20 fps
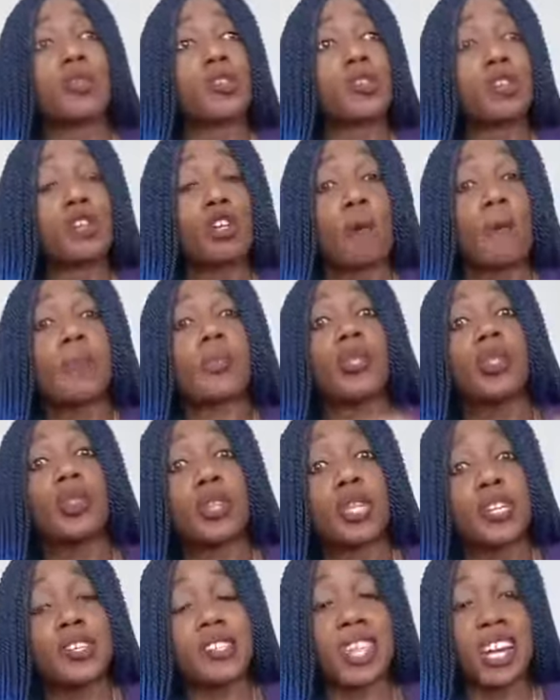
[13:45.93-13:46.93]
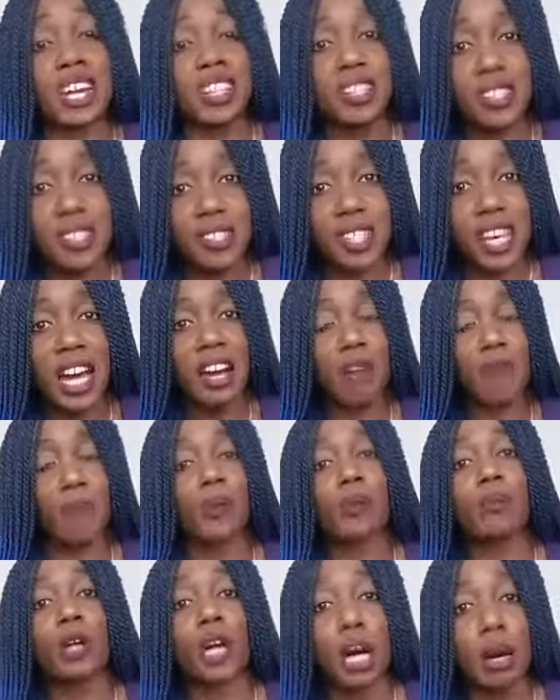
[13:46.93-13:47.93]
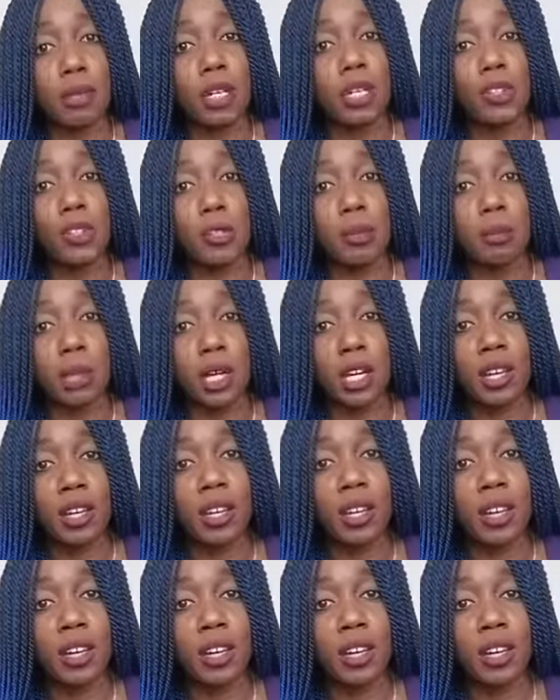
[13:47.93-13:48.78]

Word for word: stop the things that I desire from coming to me.